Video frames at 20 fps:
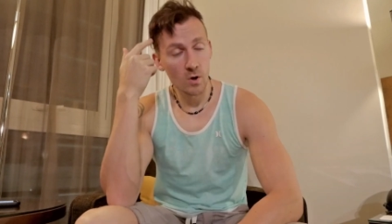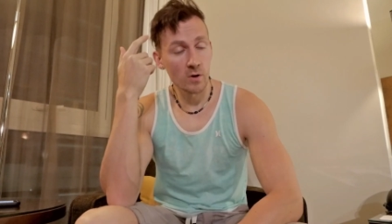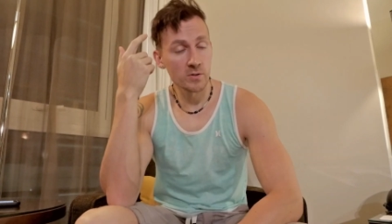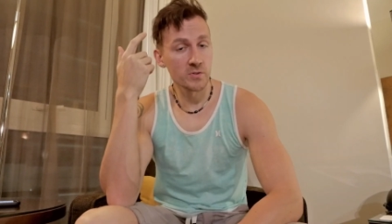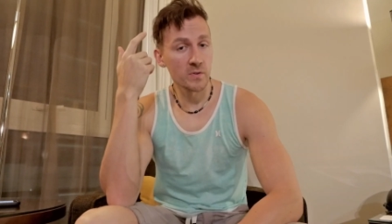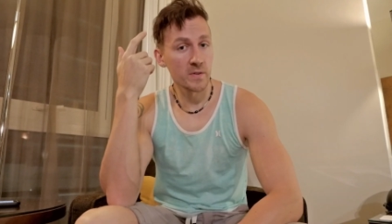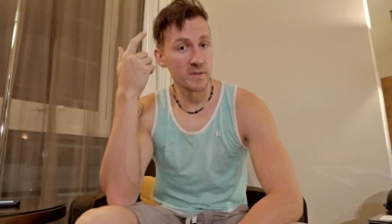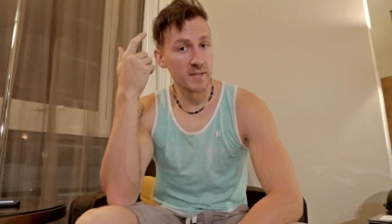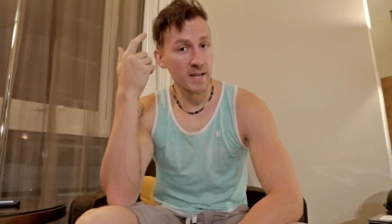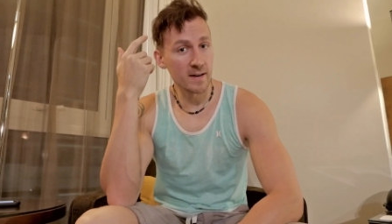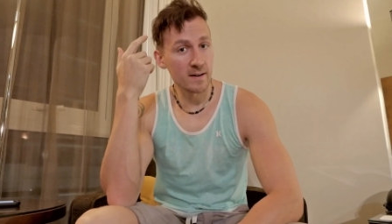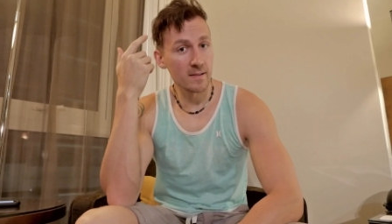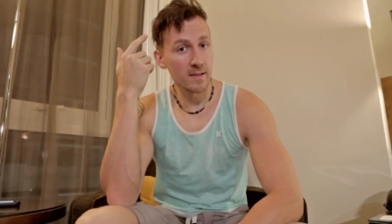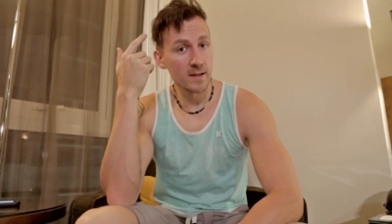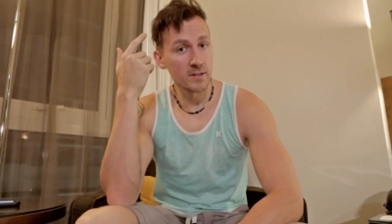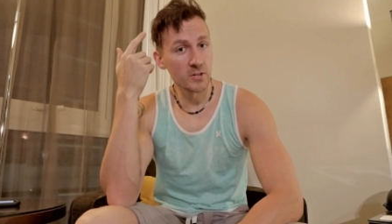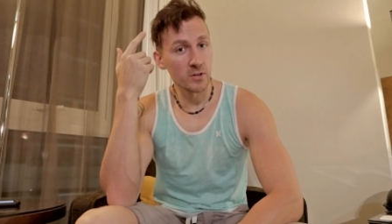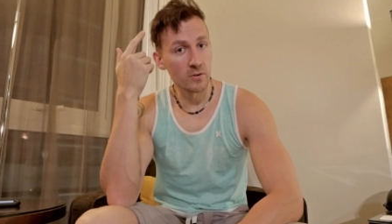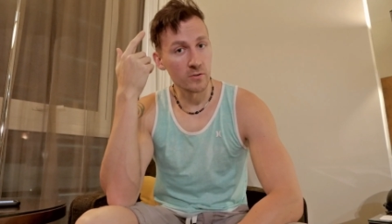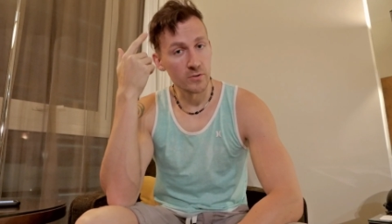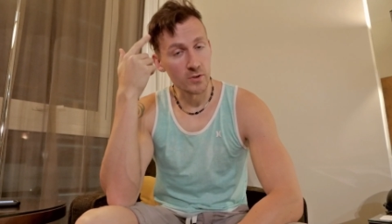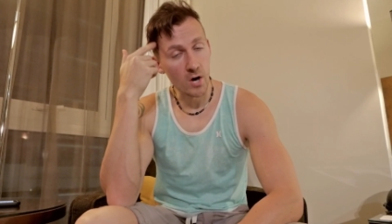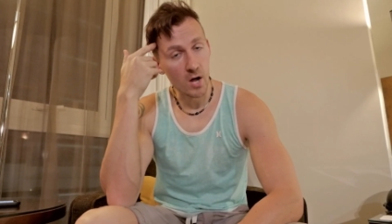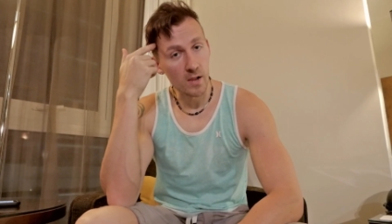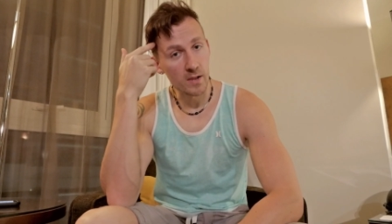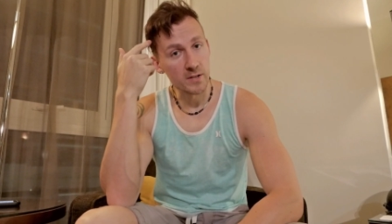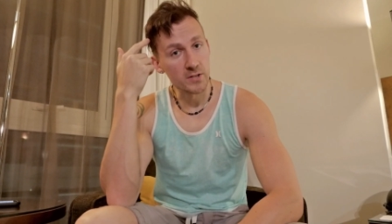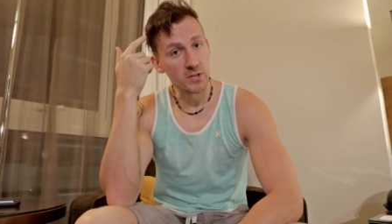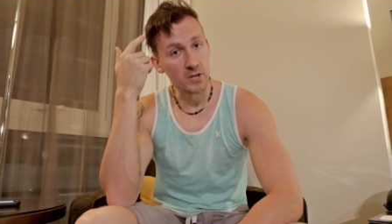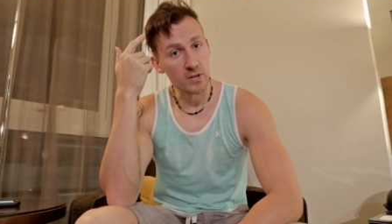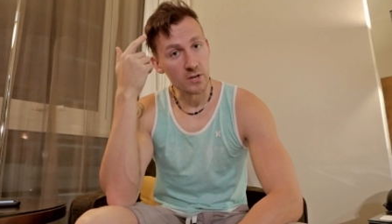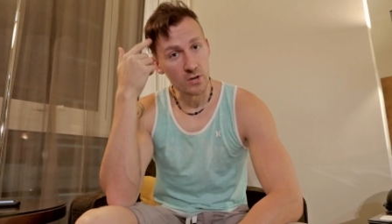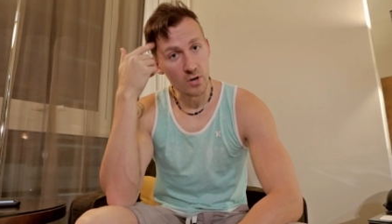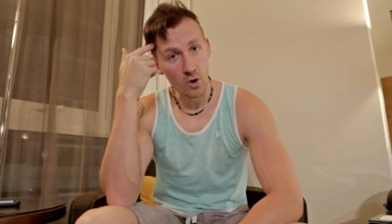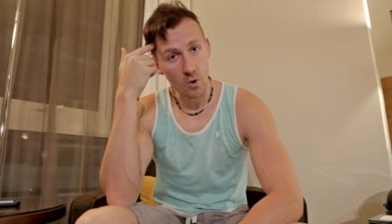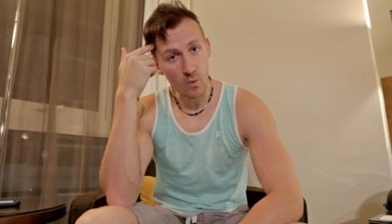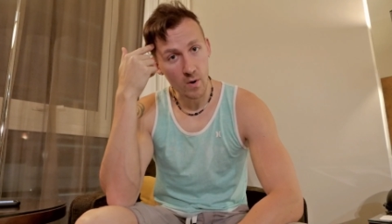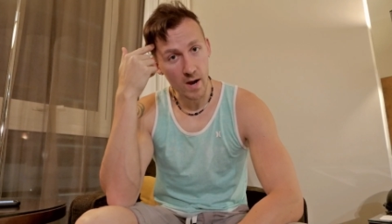Also, the technological knowledge and know